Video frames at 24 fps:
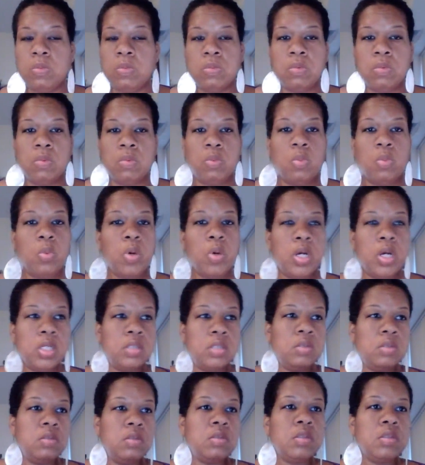what
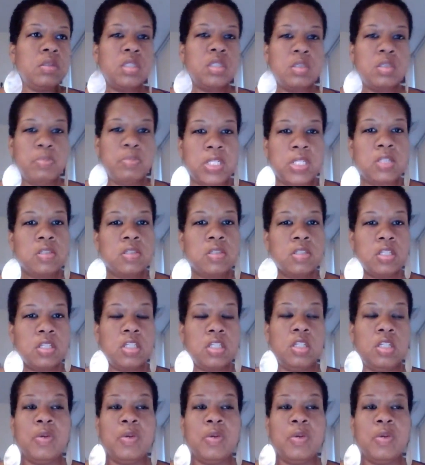speaks to you.